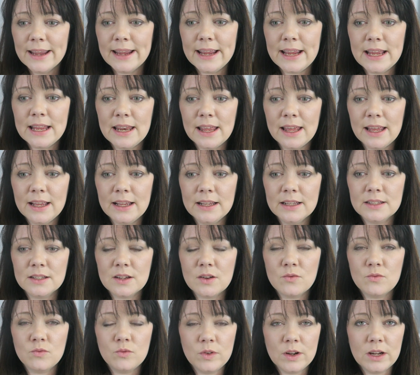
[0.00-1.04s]
It is
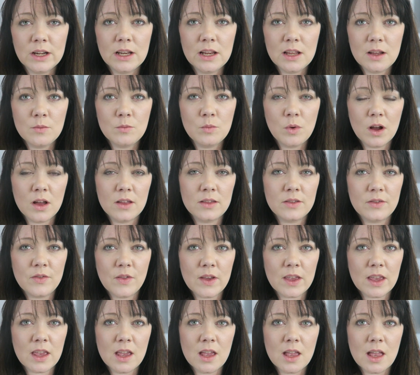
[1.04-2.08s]
really worth
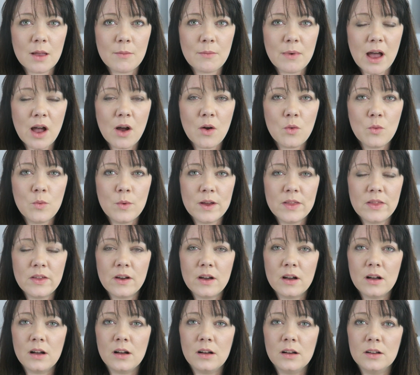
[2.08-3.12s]
thinking about
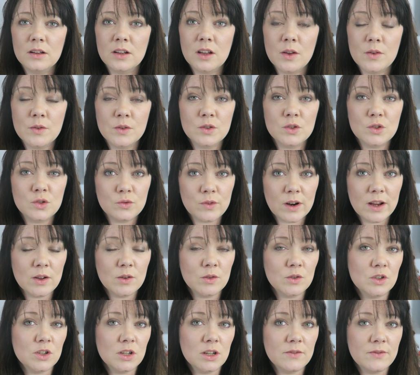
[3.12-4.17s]
whether going straight
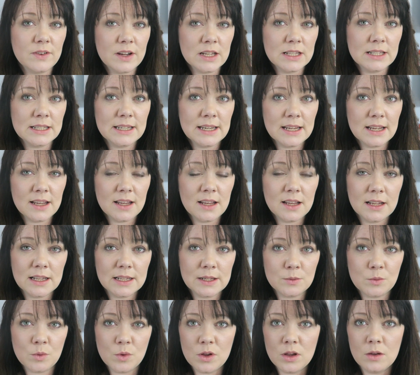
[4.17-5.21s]
on to university
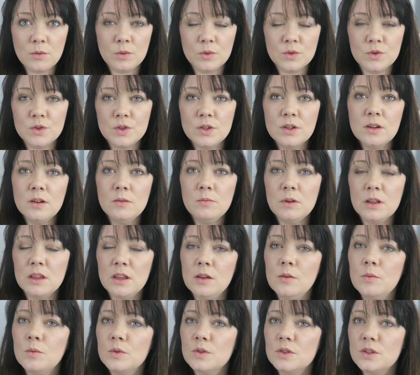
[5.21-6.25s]
is what you want to do, whether
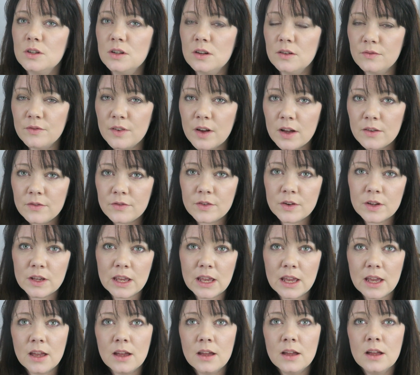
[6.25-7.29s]
you want to defer for a
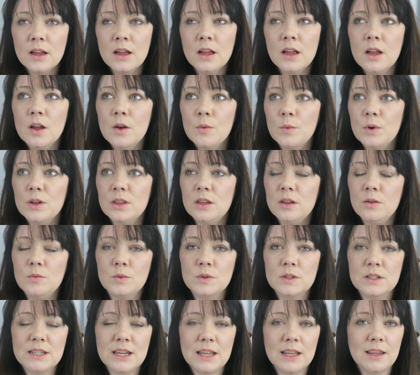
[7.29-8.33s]
year, whether you
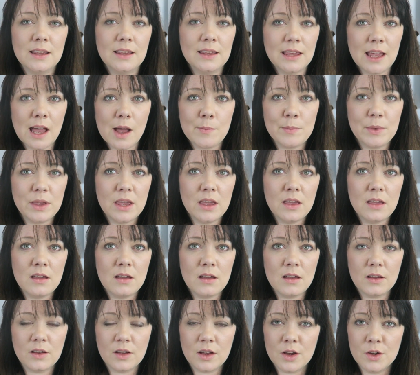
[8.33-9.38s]
want to take a gap year
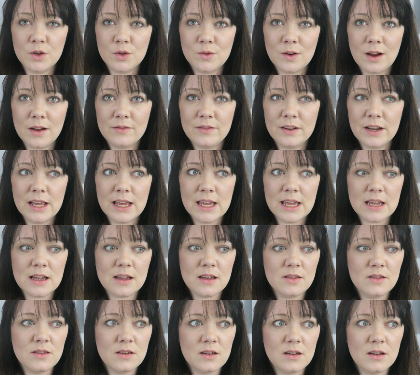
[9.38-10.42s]
and go travelling.
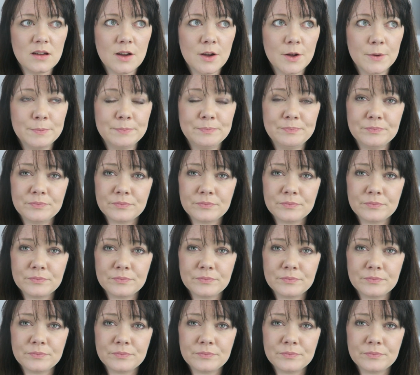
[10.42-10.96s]
The